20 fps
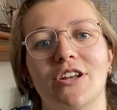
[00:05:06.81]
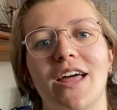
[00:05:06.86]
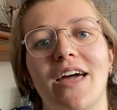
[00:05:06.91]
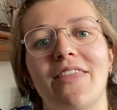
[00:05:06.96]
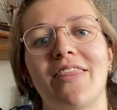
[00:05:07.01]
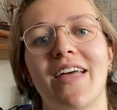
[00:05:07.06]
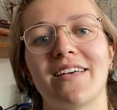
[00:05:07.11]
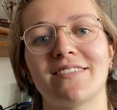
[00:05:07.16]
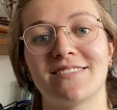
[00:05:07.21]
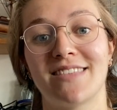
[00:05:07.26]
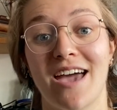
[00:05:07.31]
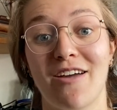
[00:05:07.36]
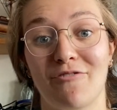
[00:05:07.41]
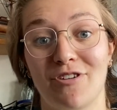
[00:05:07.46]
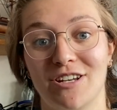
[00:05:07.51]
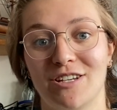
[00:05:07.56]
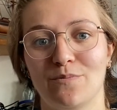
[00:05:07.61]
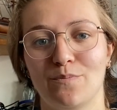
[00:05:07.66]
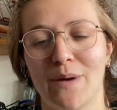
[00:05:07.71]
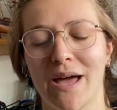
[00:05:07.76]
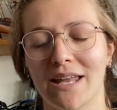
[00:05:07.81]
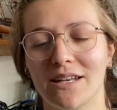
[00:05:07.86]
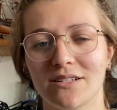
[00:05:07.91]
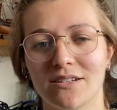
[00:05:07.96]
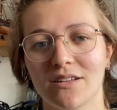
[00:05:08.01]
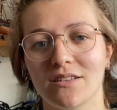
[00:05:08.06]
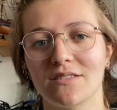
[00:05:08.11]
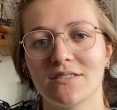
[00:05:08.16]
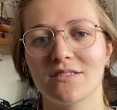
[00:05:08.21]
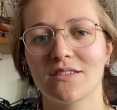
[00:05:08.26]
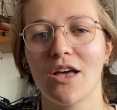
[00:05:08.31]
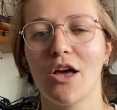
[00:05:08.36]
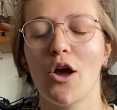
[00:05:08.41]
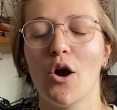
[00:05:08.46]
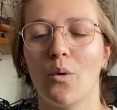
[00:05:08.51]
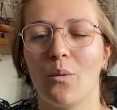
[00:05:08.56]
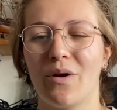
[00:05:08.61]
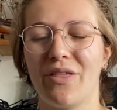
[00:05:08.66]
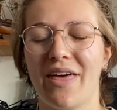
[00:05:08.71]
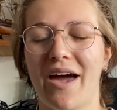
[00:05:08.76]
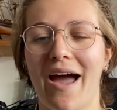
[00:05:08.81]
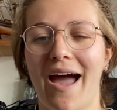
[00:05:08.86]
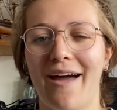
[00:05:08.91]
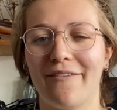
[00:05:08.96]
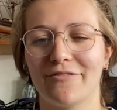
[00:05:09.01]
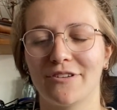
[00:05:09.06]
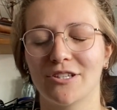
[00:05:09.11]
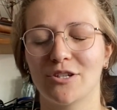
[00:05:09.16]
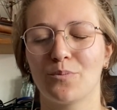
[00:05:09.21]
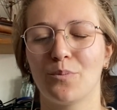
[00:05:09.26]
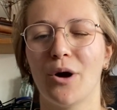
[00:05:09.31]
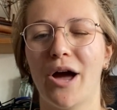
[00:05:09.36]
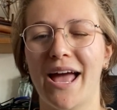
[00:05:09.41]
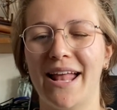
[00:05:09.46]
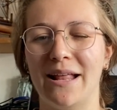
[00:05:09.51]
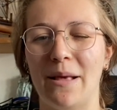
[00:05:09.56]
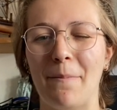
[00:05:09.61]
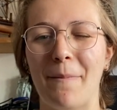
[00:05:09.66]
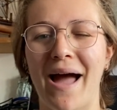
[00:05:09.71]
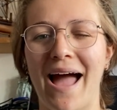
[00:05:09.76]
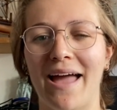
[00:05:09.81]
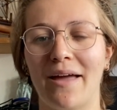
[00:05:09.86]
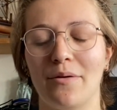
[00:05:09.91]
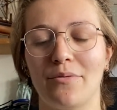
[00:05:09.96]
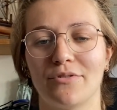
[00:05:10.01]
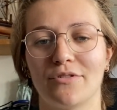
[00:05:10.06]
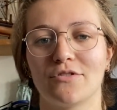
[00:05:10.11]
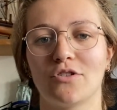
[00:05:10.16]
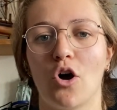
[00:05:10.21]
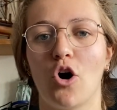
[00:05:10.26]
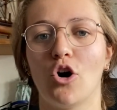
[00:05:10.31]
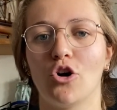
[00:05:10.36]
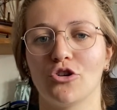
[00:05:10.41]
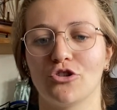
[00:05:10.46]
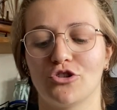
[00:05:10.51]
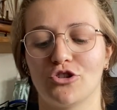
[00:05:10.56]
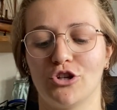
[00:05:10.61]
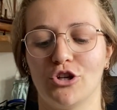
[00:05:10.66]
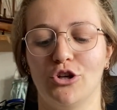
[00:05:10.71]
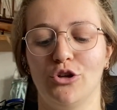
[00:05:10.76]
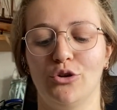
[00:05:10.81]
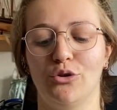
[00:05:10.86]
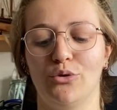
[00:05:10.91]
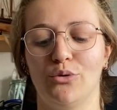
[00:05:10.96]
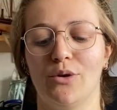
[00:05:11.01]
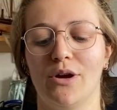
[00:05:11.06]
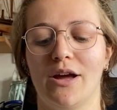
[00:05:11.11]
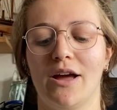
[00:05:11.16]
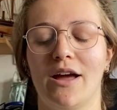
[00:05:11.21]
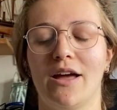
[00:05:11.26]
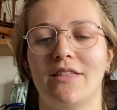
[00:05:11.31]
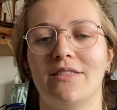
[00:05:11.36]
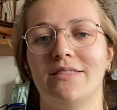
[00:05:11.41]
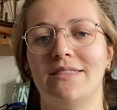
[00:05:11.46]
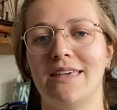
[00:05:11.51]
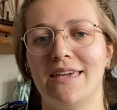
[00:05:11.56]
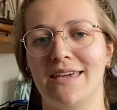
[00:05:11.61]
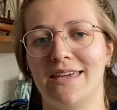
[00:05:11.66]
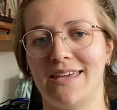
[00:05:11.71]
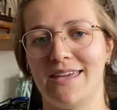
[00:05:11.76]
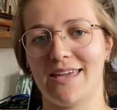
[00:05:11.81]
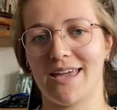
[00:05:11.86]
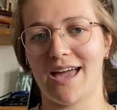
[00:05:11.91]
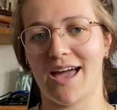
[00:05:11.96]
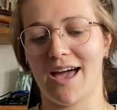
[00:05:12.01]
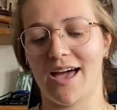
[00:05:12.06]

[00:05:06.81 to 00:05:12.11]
and that's their independence without having to put any mouths onto the